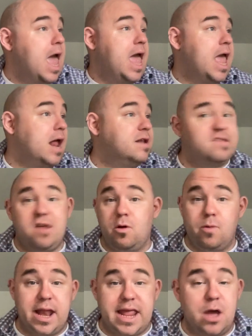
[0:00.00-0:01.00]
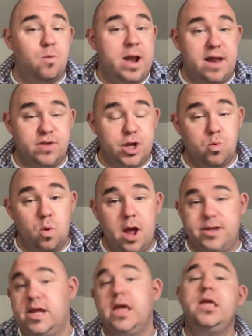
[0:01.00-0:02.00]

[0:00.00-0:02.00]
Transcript: and start writing it whenever you want.